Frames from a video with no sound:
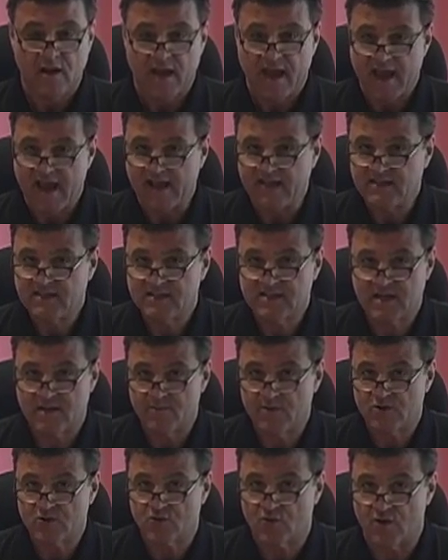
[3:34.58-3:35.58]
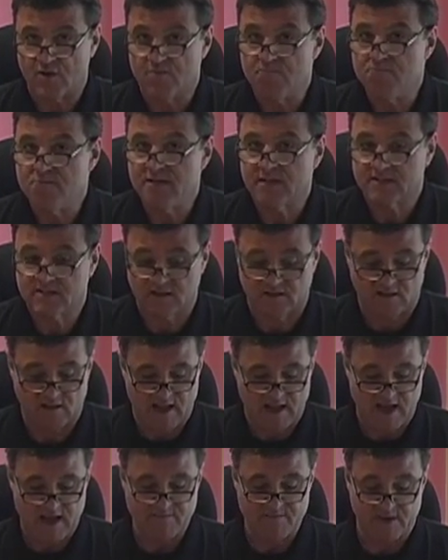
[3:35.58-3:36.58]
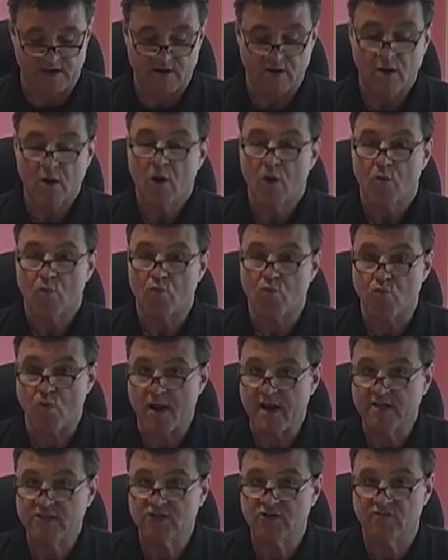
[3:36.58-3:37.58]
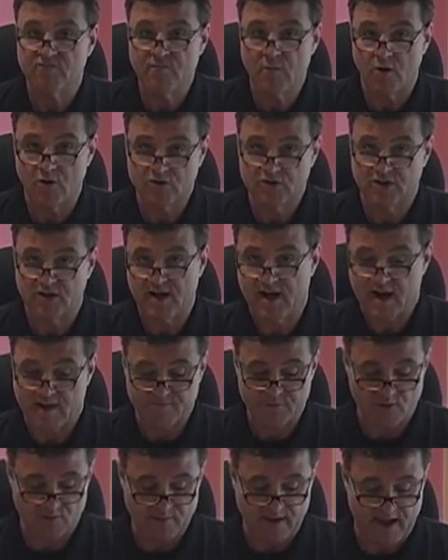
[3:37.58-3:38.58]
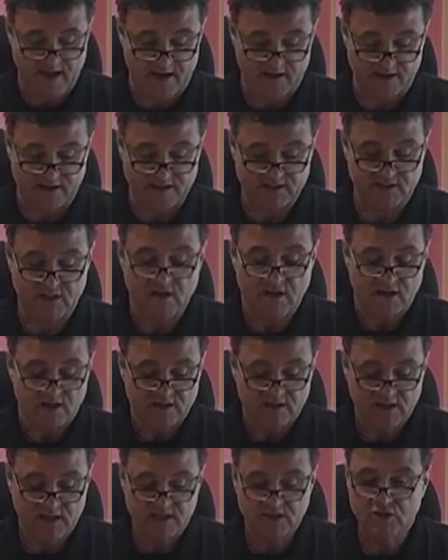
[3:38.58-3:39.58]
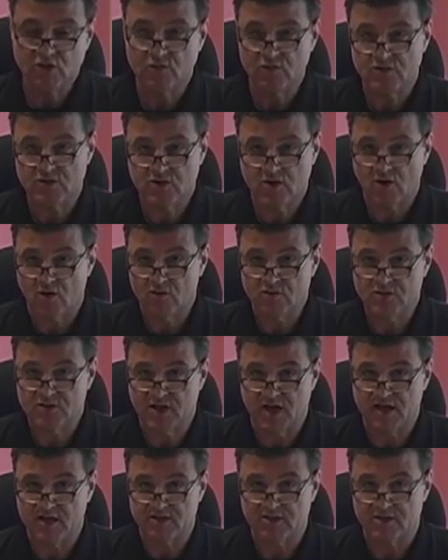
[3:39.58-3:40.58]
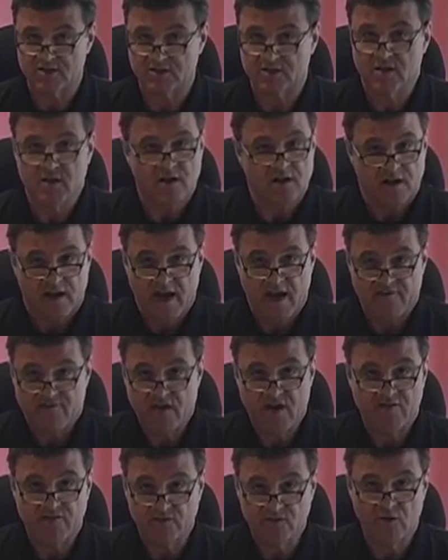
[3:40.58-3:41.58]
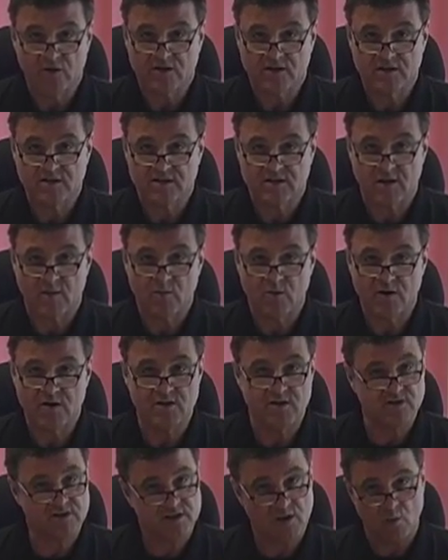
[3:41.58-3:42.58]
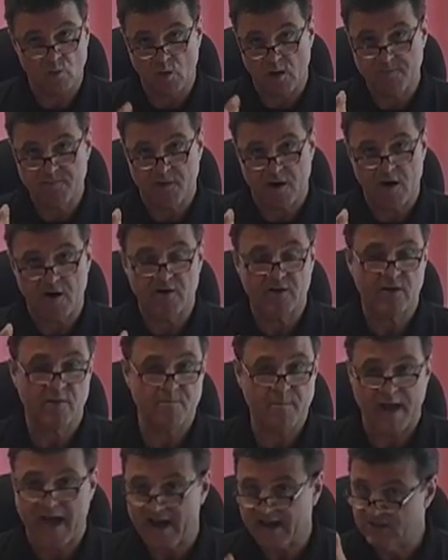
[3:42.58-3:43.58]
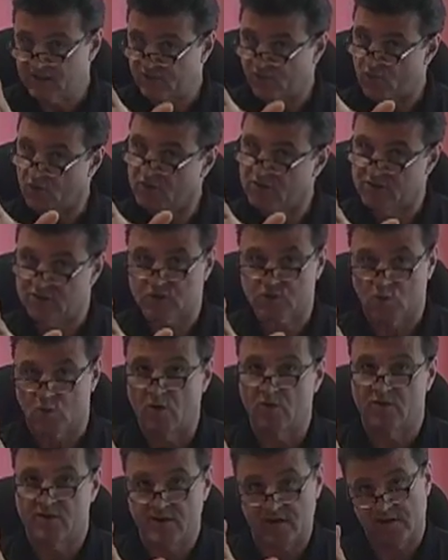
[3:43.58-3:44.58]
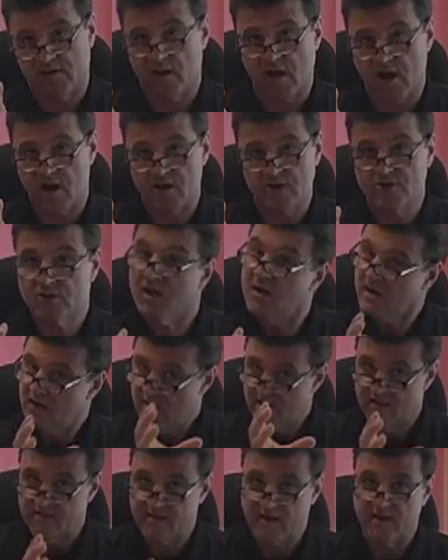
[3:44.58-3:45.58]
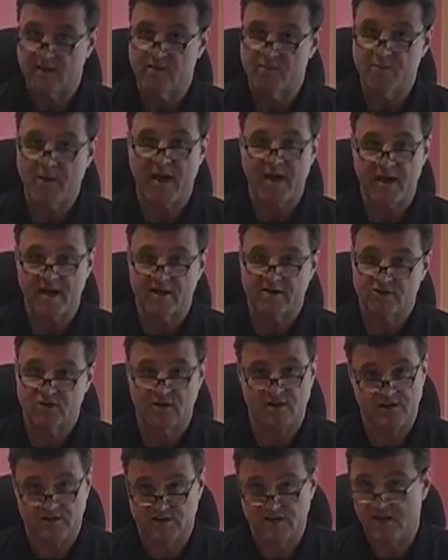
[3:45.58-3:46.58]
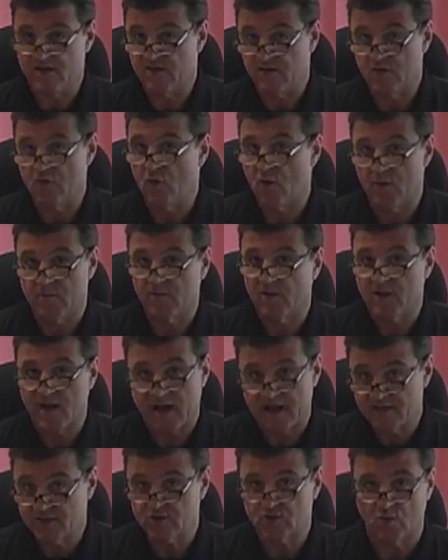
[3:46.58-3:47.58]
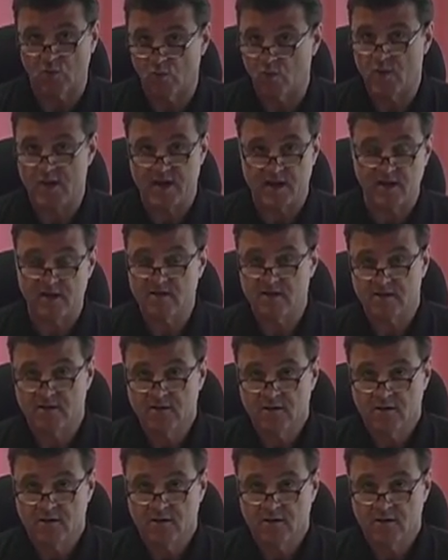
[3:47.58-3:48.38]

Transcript: asymmetry, misalignment, range of motion abnormalities, tissue and tone changes. Have you ever looked at someone and you see one part of their back is really swollen and large and the other part is either normalized or weakened?